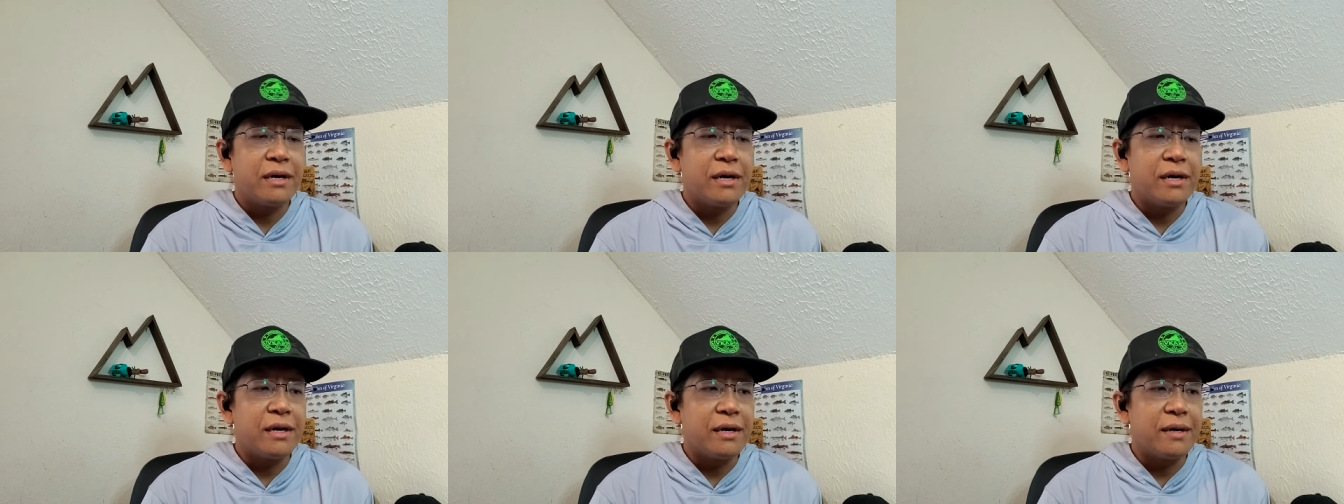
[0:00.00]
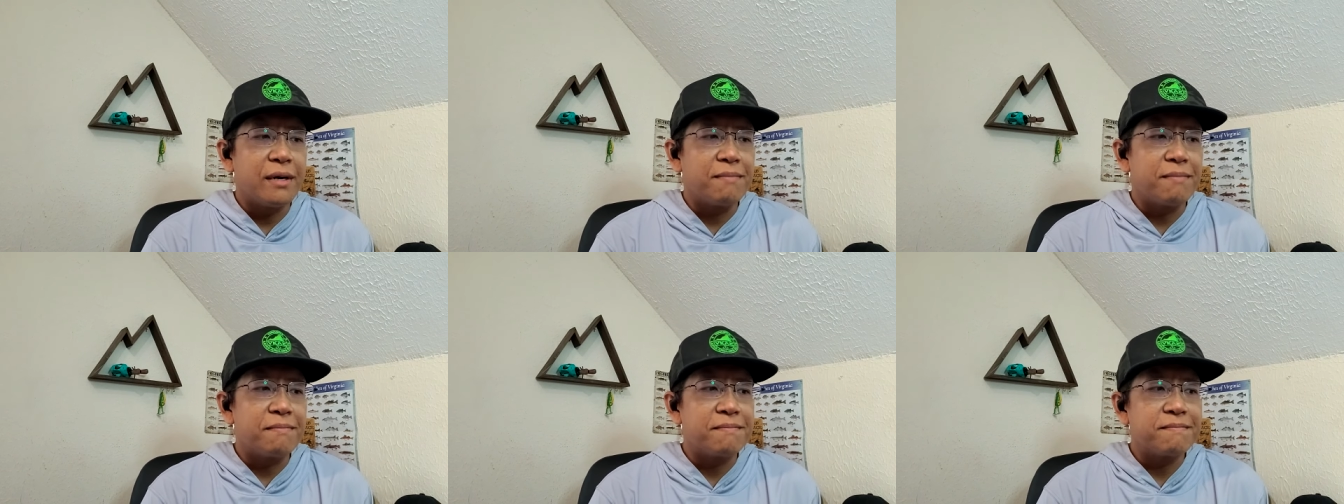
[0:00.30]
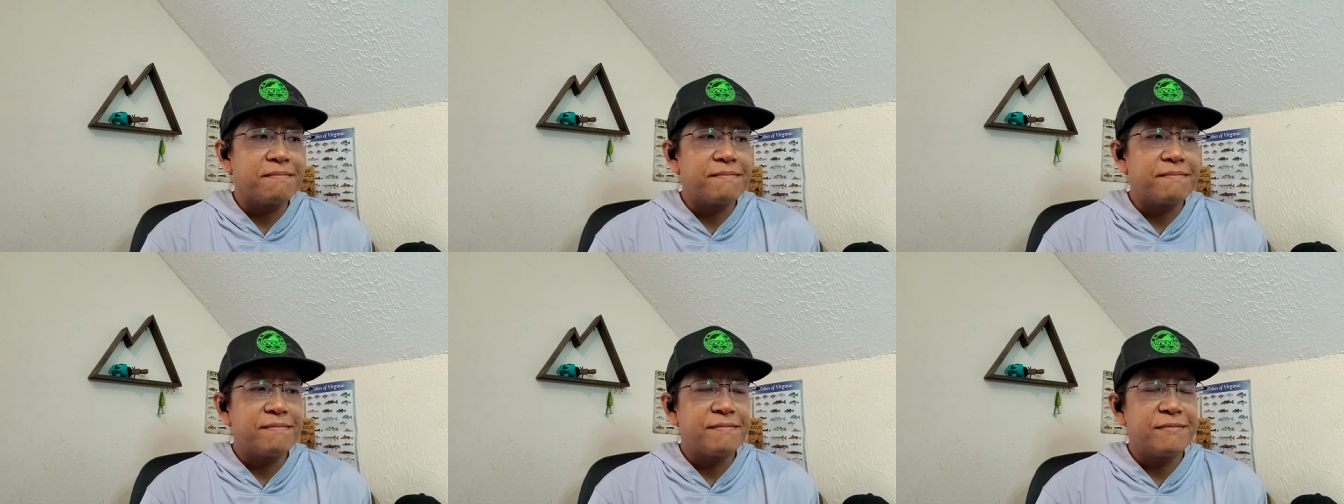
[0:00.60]
Um,
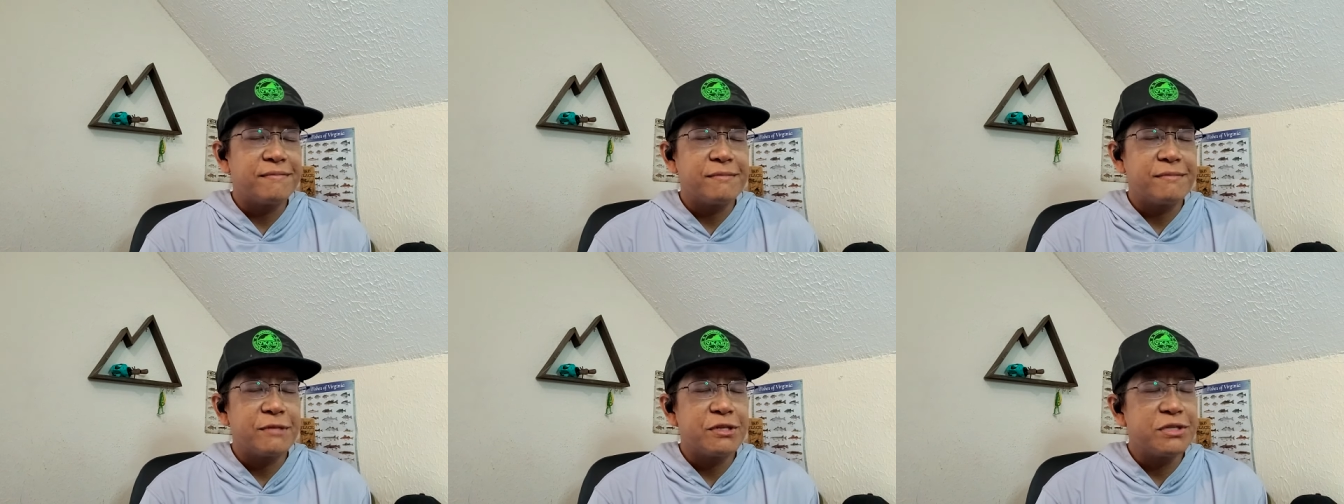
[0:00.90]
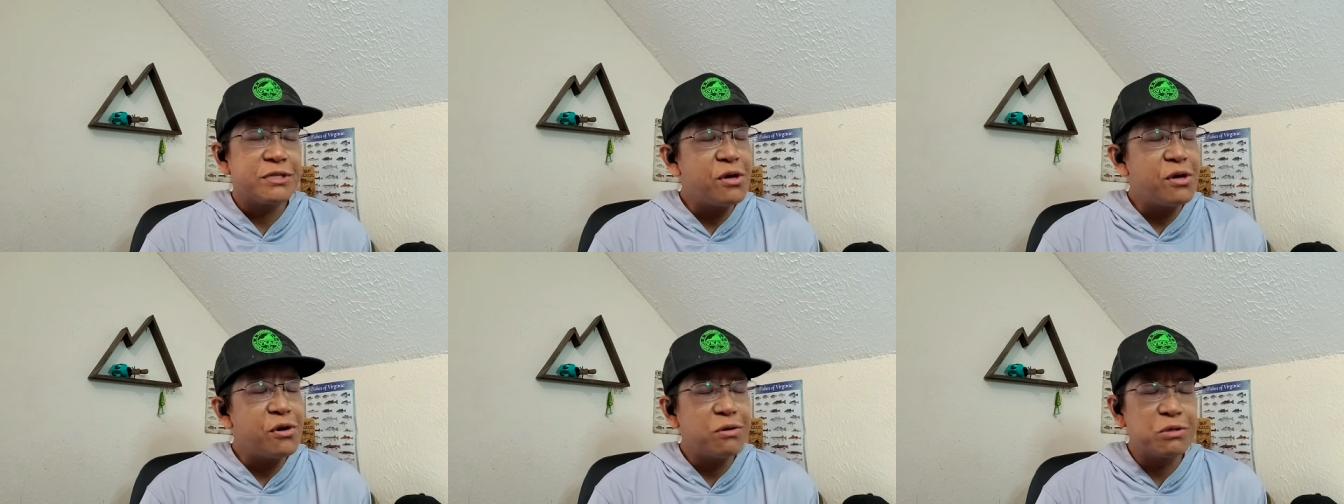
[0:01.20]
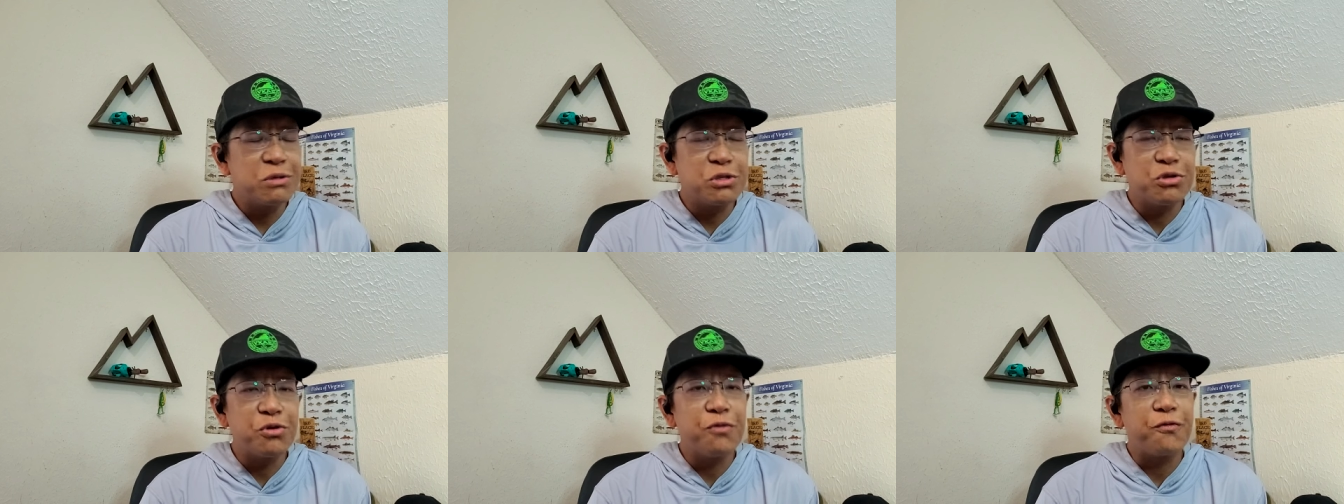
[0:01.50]
there's no
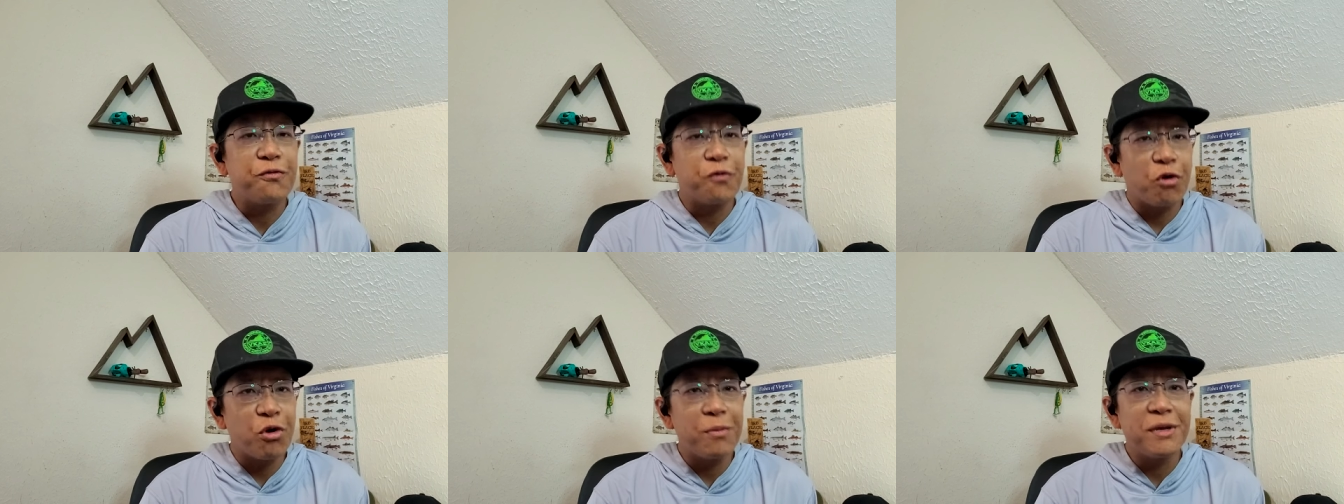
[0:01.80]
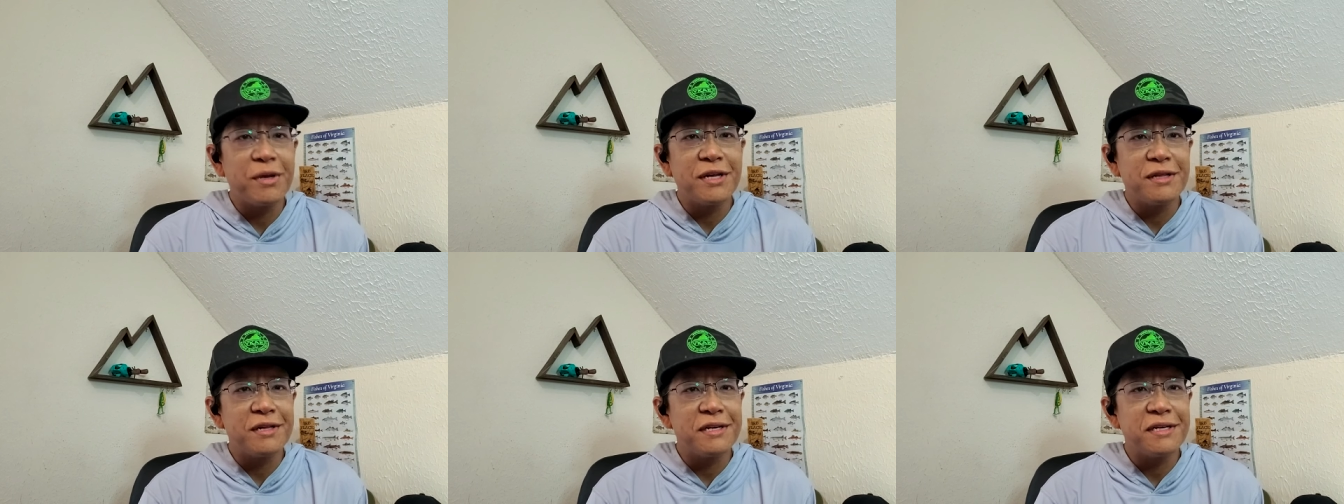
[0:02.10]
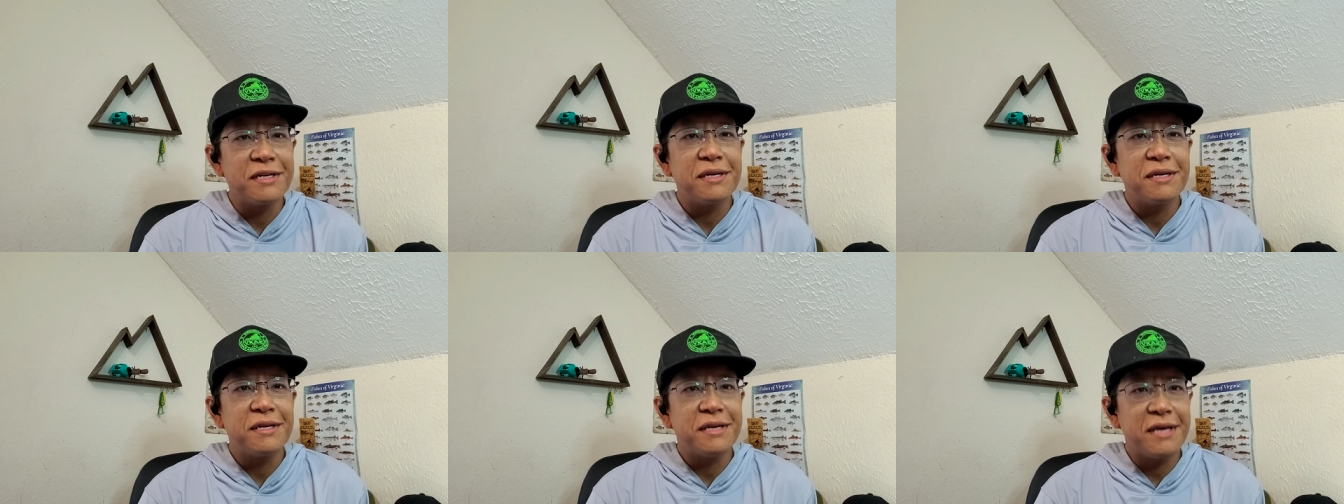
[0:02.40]
true
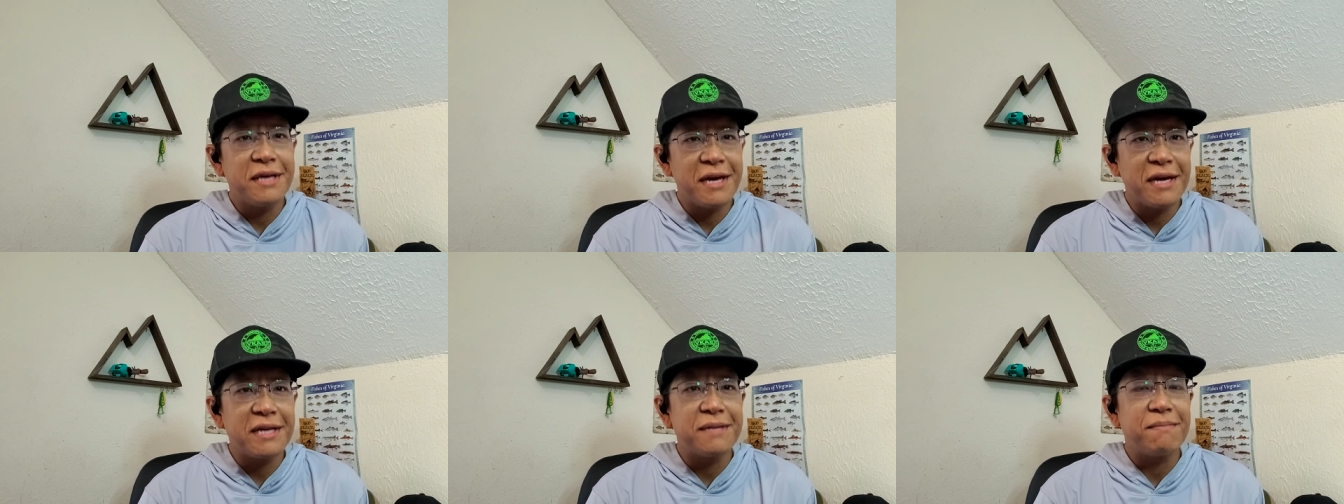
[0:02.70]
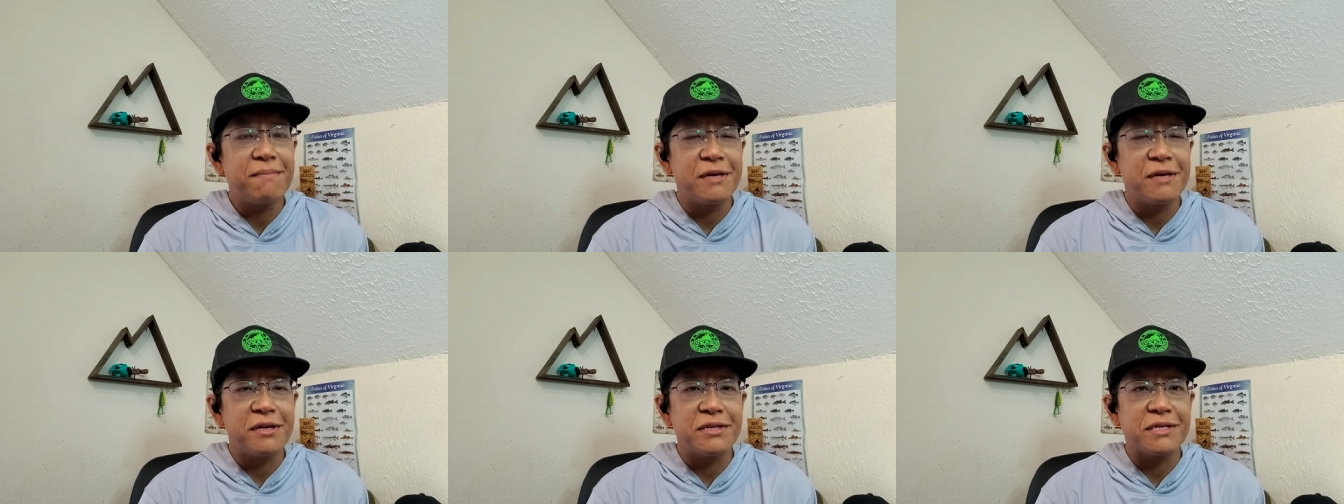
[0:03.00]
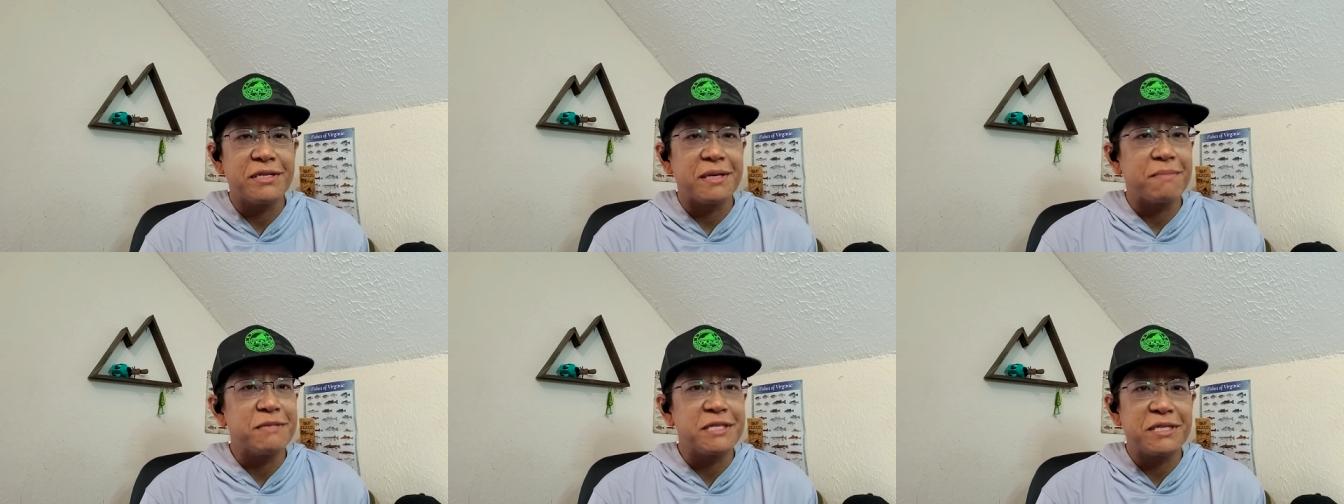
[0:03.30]
formula yet
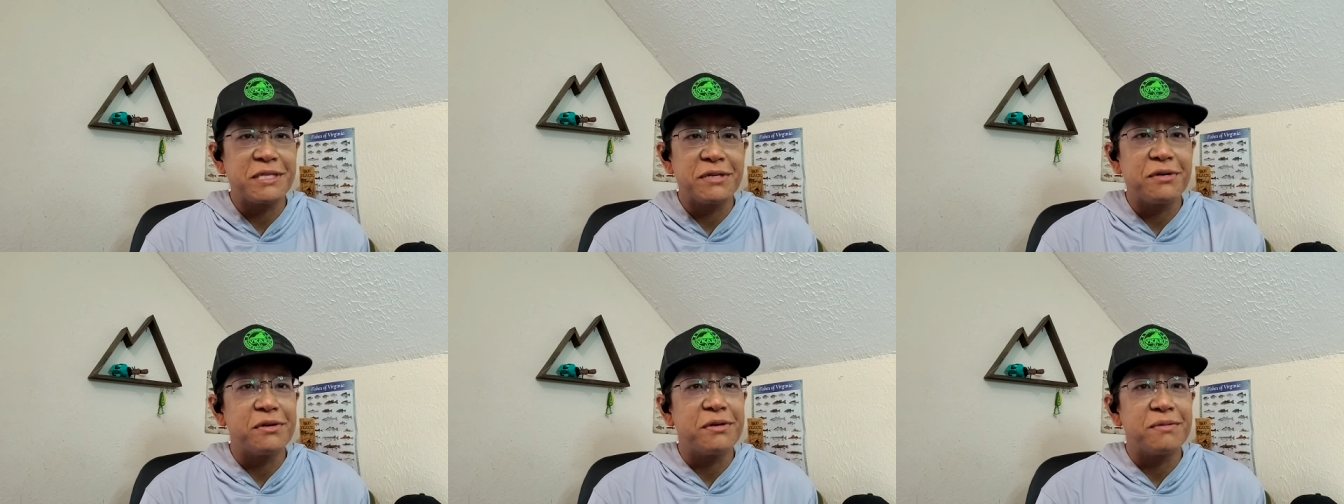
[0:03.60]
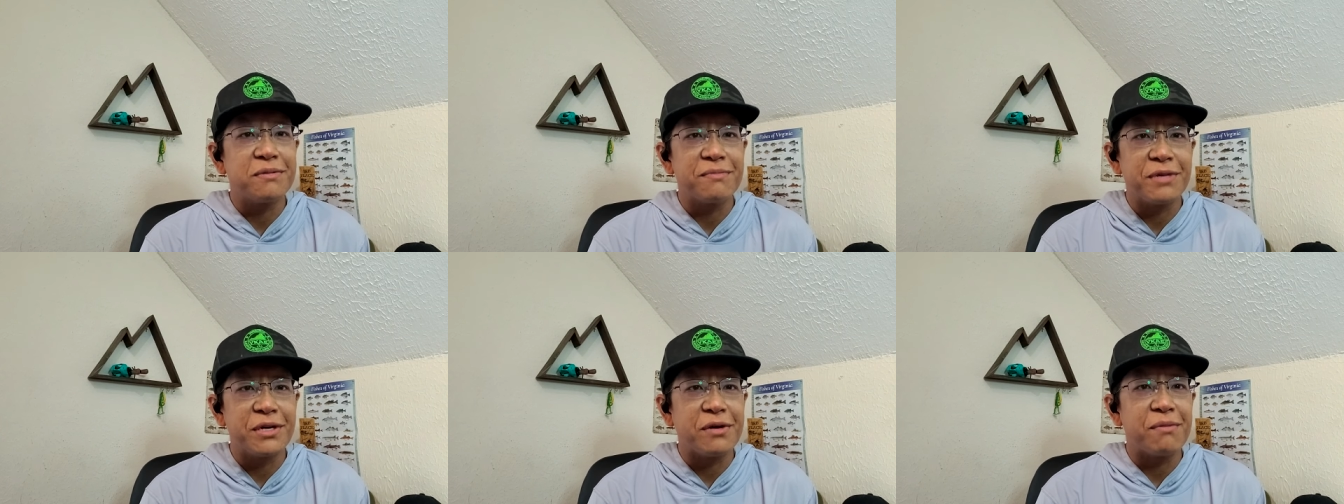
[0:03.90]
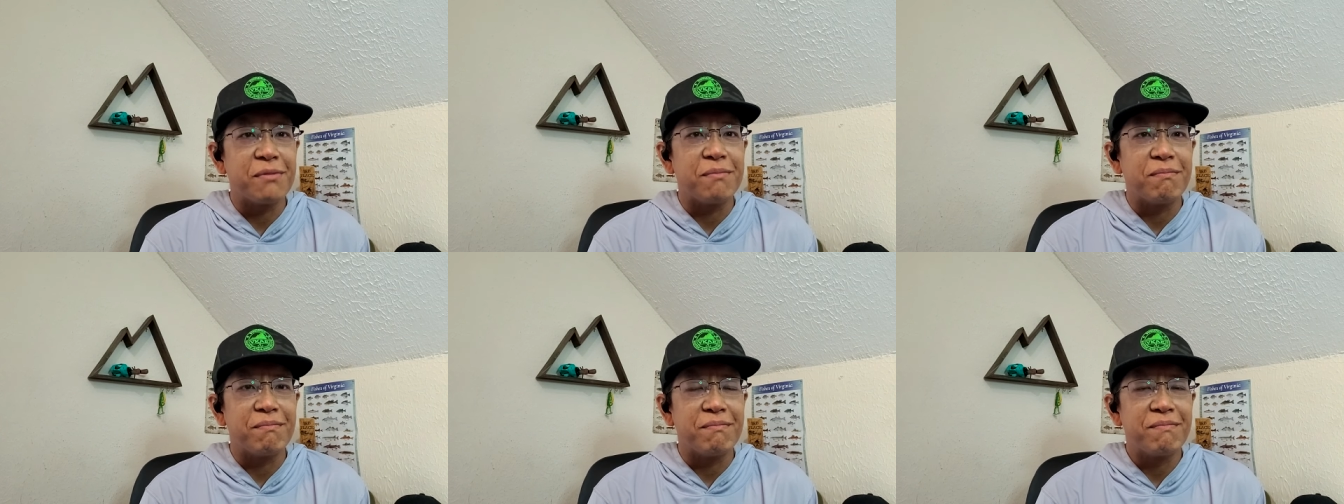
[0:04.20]
because I'm still, you know,